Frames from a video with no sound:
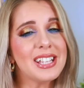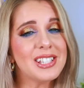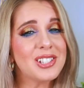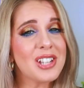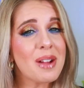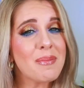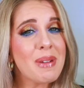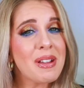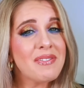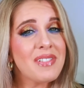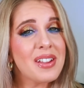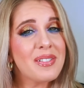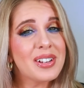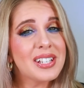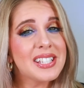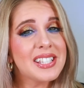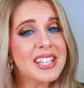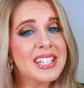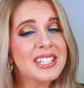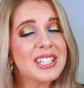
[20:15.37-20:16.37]
it's not my
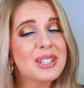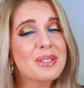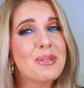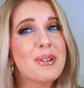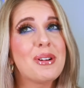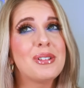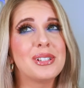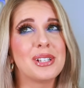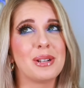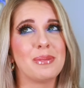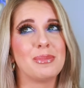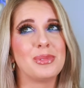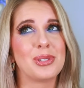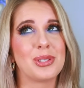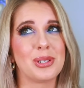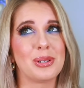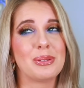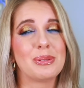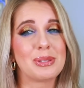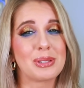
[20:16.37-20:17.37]
favorite scent in the world and I'm
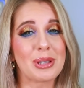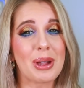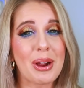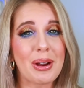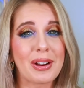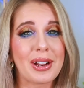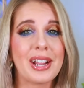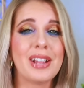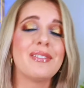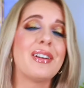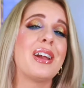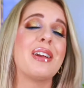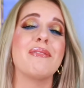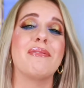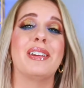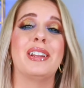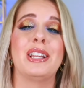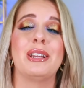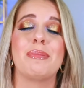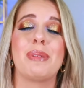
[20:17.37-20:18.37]
so sorry if I
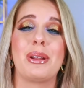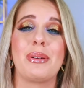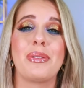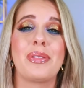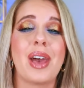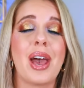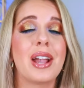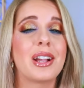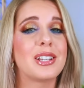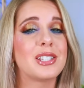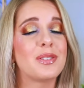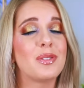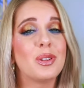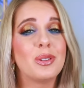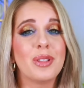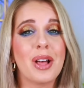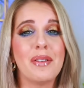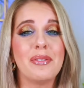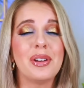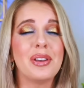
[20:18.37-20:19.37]
offend anybody with that because if you
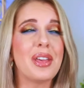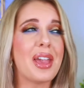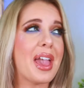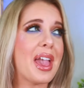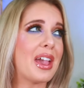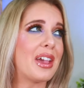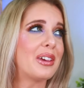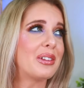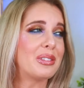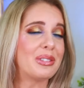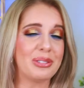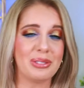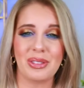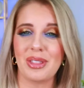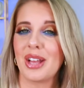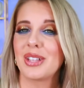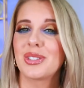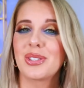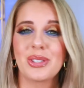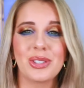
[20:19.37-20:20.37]
love it, hey,
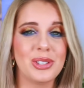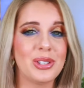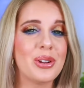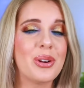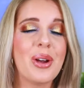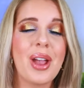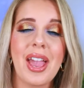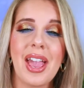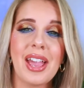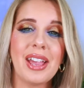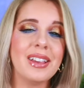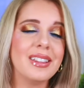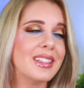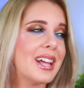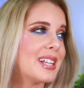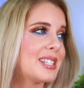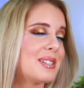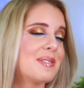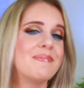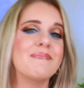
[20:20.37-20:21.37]
that's, you know, hey,
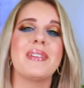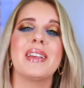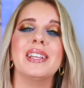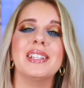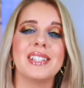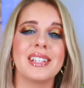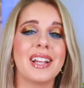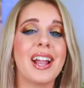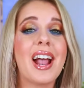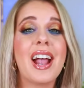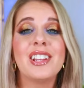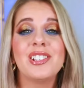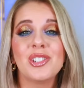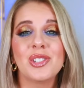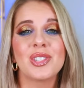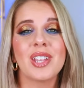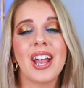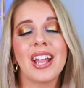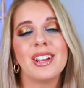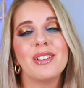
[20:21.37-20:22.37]
that's amazing. I
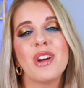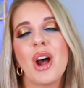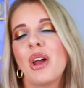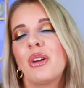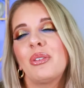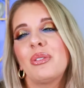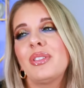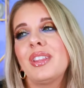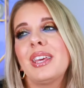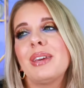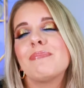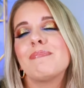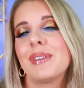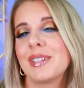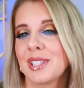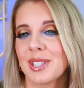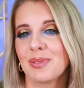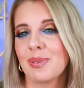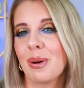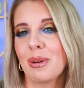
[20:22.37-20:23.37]
just, I, I don't think it
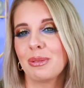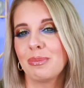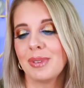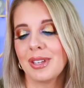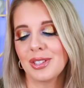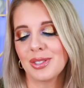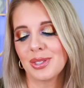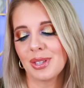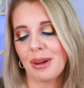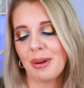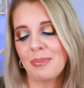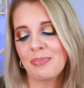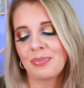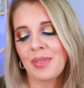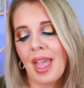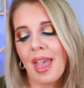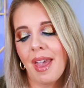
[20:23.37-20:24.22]
mixes well with me. So